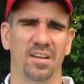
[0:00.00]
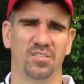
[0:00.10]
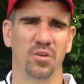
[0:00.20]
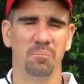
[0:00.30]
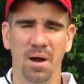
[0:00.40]

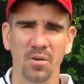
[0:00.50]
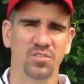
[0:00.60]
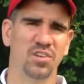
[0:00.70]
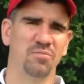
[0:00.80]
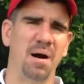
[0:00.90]
So
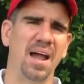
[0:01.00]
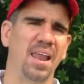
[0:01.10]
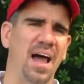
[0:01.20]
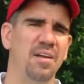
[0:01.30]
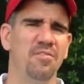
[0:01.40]
most of my
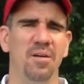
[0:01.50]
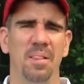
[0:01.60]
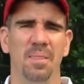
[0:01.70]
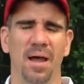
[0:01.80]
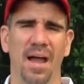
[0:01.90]
life,
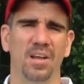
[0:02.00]
I